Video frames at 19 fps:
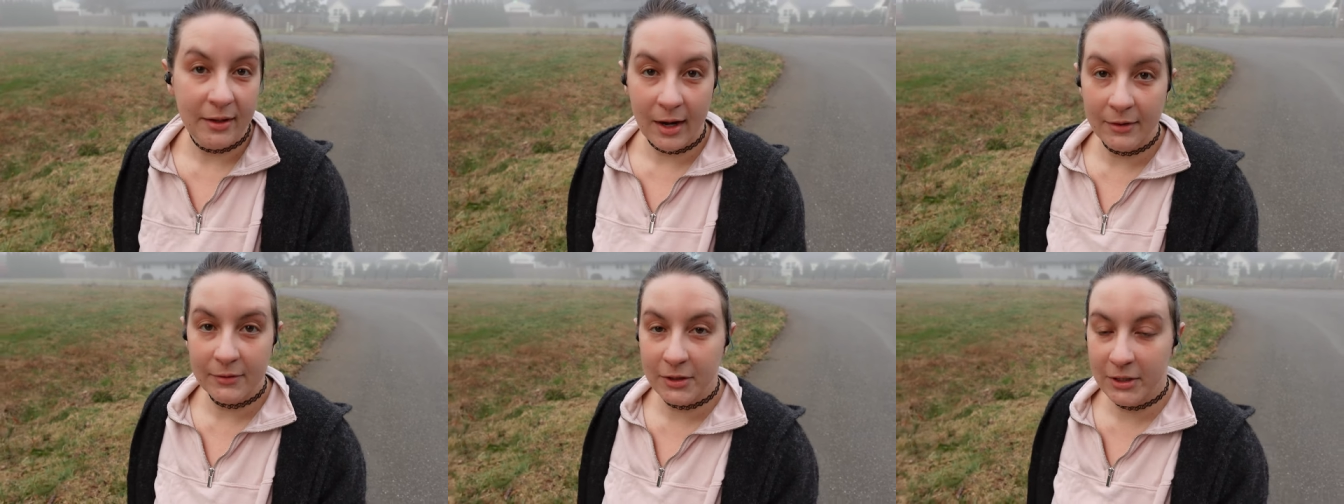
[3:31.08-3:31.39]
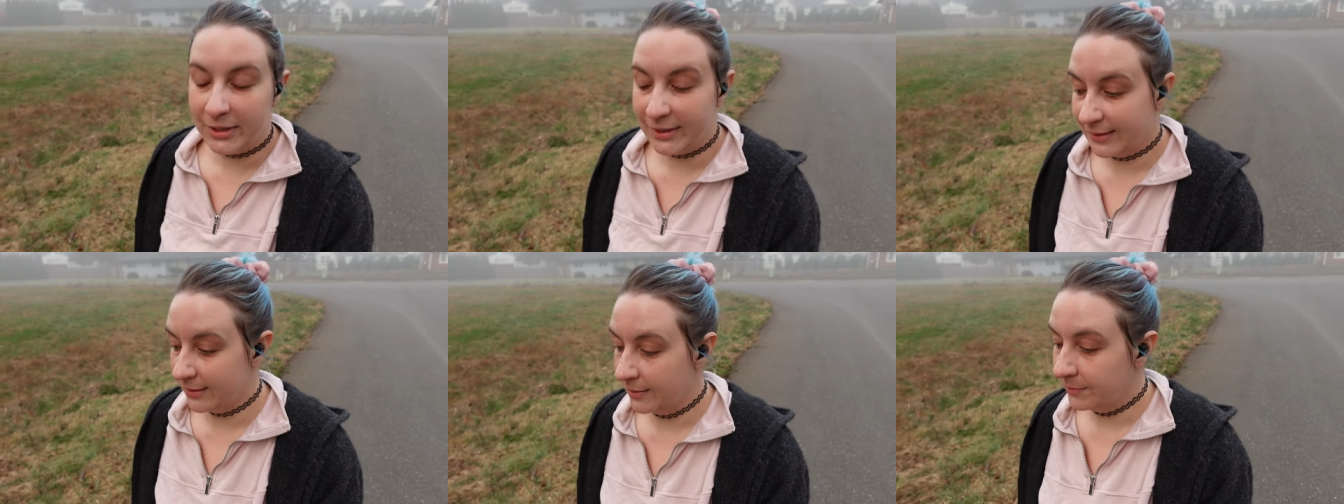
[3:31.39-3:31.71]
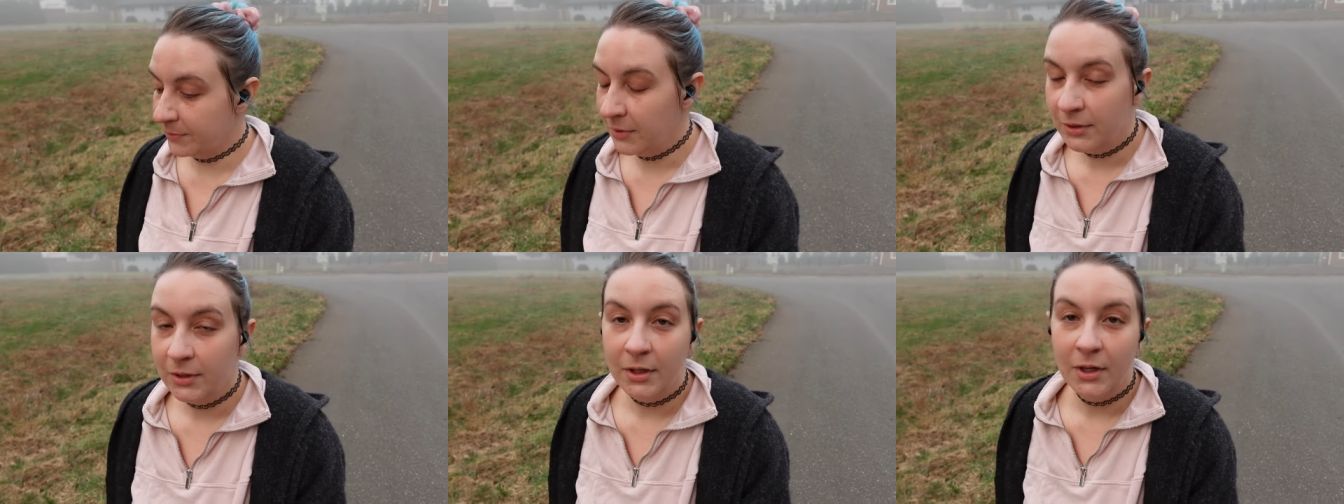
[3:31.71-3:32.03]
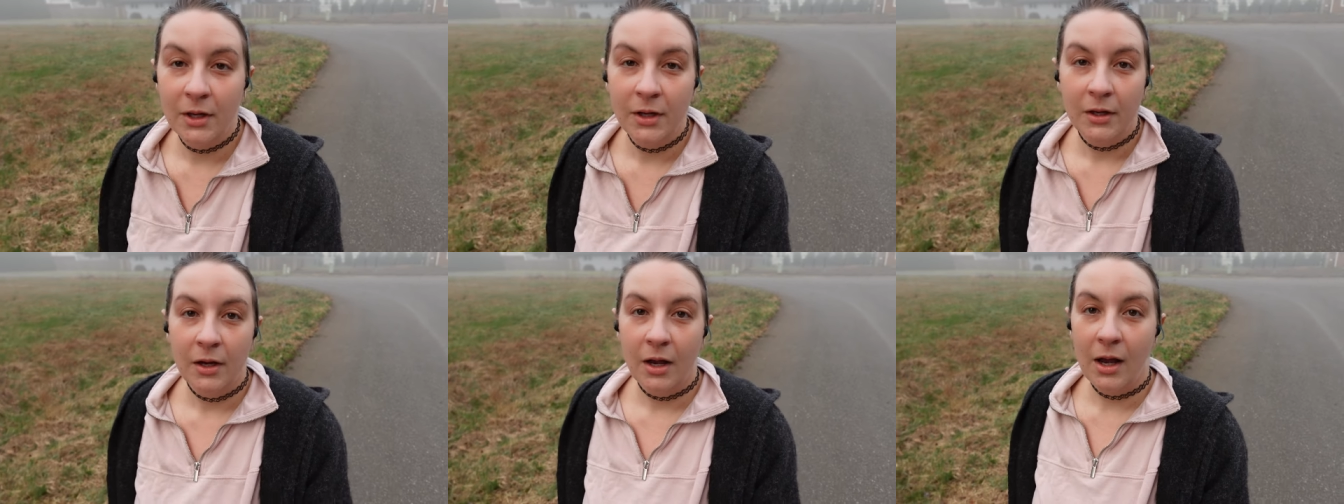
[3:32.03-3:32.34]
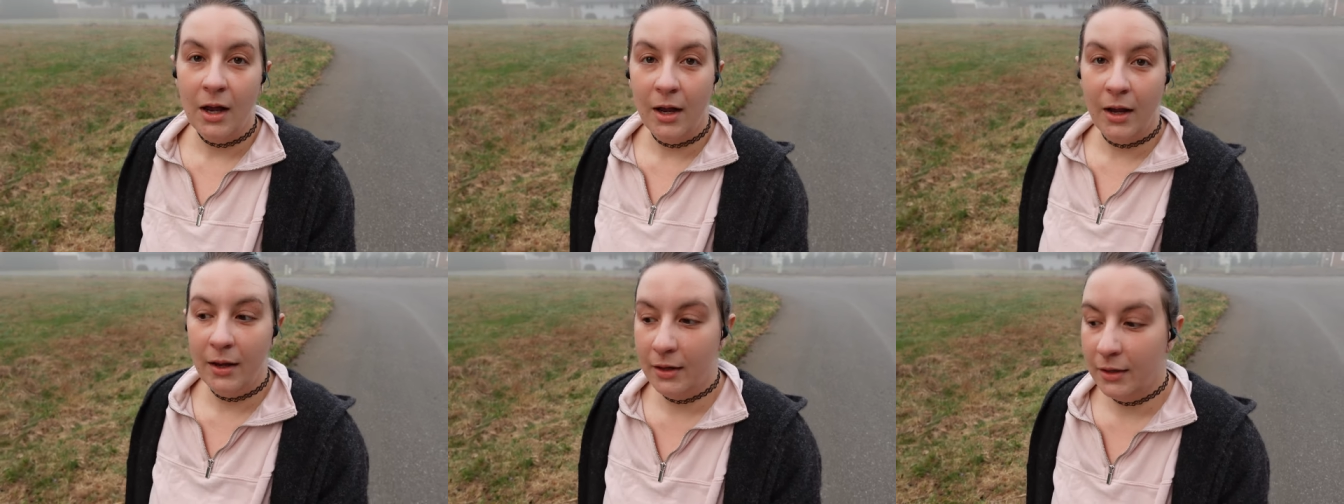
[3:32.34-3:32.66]
thyroidism,
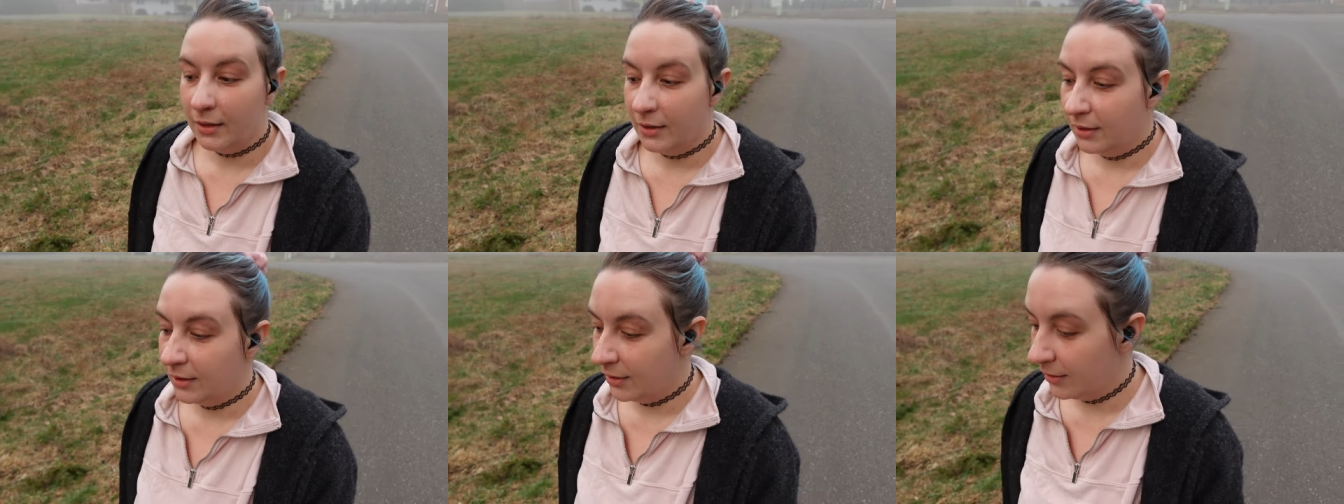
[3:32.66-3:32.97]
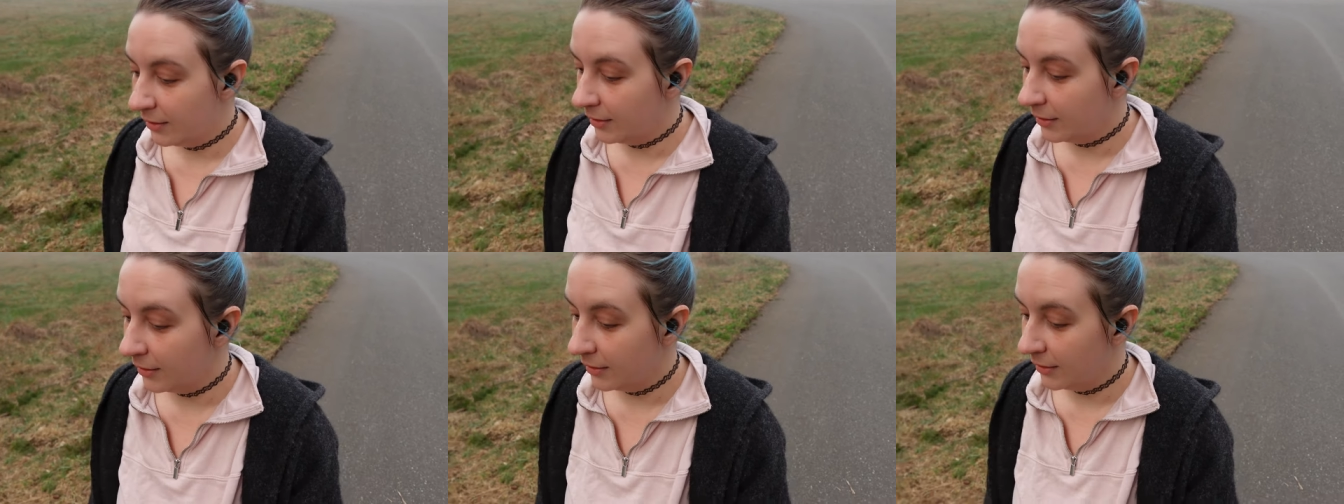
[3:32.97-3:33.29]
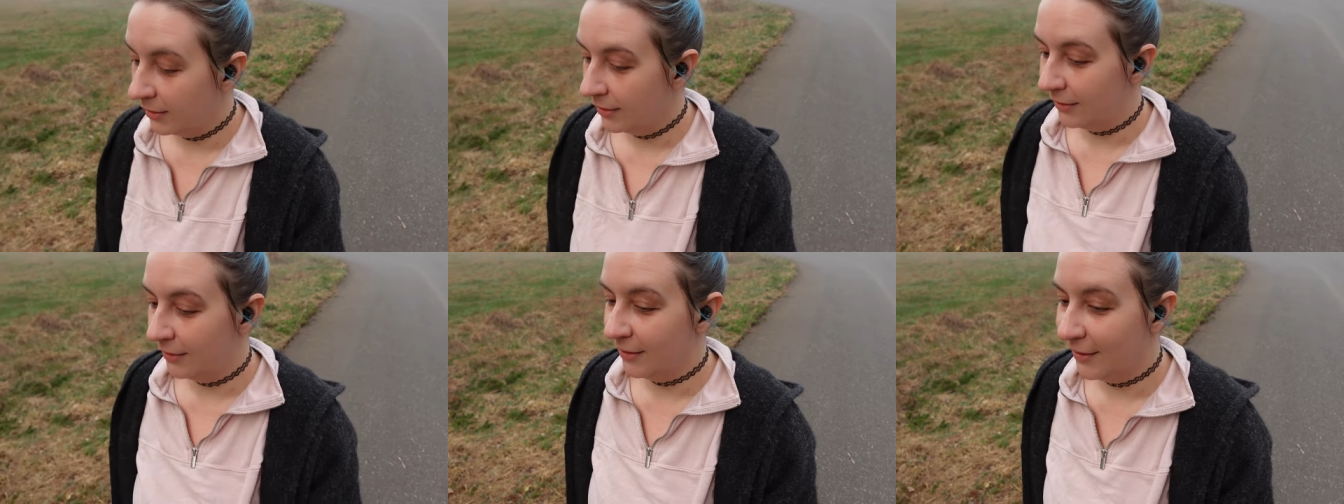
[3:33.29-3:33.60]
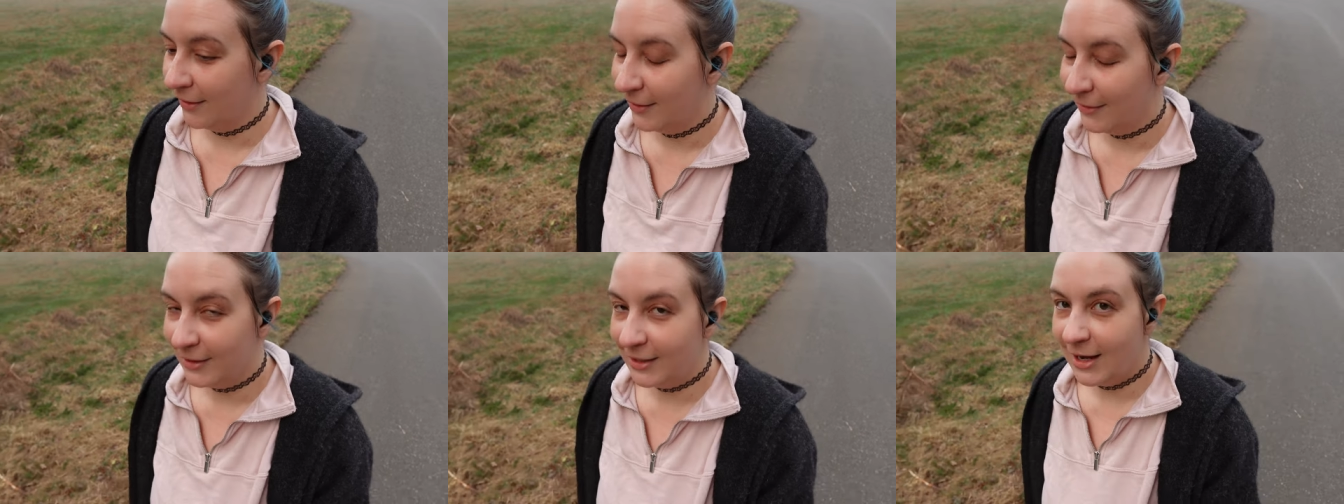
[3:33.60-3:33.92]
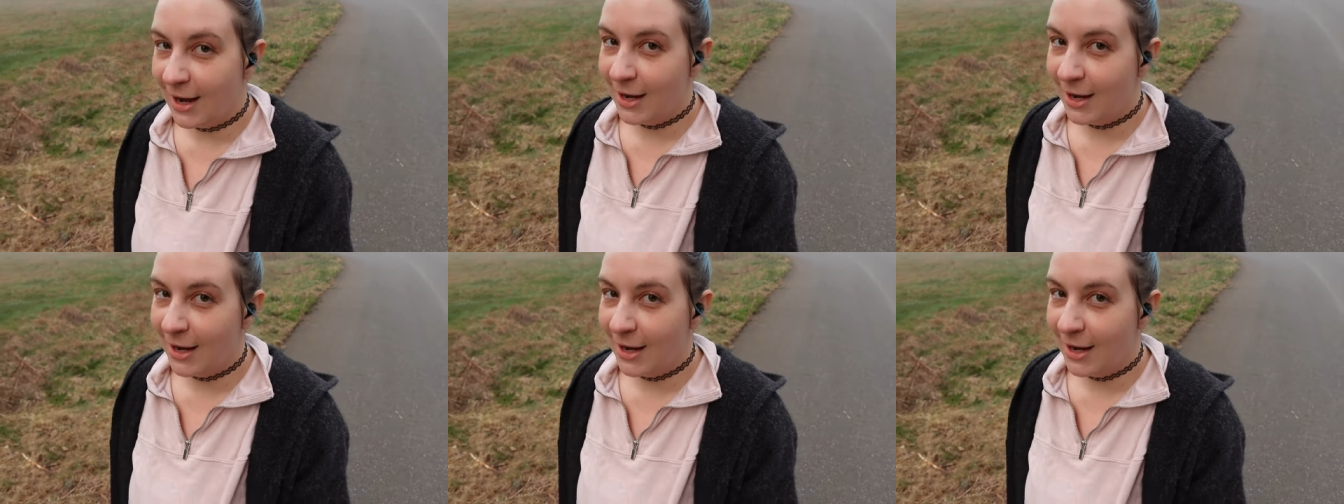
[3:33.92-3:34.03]
uh, the